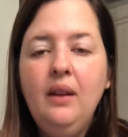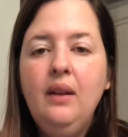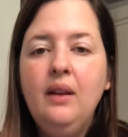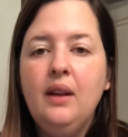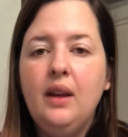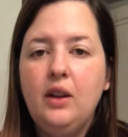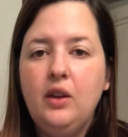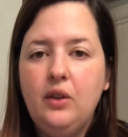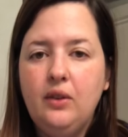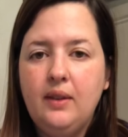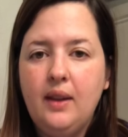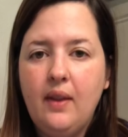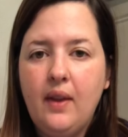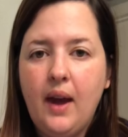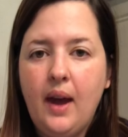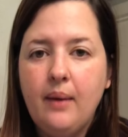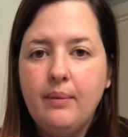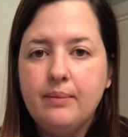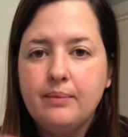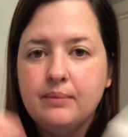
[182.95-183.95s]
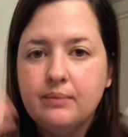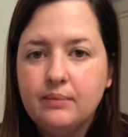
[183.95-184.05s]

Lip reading: Can you say that?